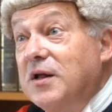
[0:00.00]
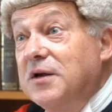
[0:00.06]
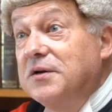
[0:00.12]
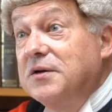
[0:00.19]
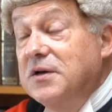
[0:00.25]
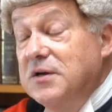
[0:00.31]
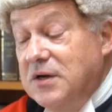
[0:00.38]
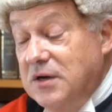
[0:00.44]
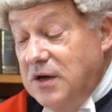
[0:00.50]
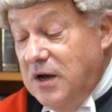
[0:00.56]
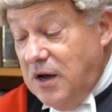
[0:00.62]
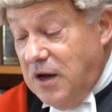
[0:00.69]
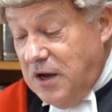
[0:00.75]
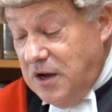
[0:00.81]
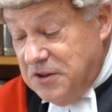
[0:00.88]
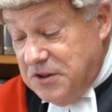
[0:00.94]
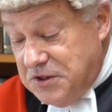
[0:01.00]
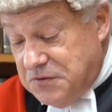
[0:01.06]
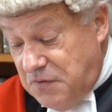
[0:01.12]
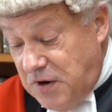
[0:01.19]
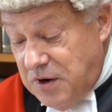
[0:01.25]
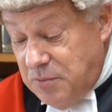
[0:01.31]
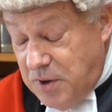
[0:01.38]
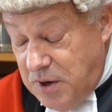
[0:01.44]
And at this
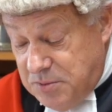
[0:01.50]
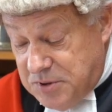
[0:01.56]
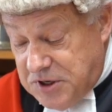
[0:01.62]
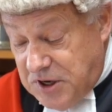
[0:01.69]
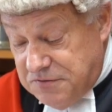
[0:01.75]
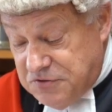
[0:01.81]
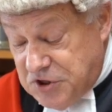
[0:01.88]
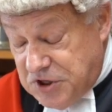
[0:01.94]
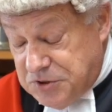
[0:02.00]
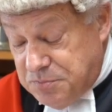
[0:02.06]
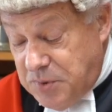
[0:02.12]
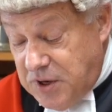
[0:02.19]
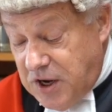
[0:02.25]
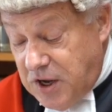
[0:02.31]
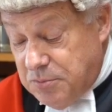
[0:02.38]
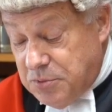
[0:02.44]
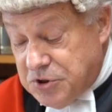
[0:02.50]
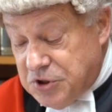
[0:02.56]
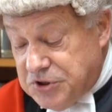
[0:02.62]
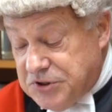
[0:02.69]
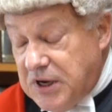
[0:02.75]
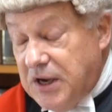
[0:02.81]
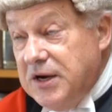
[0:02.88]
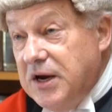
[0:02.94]
very moment, I've just been able to
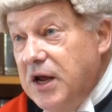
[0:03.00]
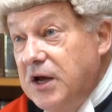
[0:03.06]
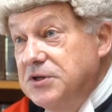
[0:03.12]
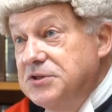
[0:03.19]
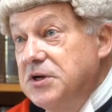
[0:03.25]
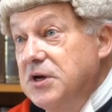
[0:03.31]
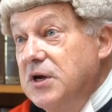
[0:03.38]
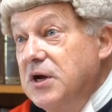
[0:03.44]
send out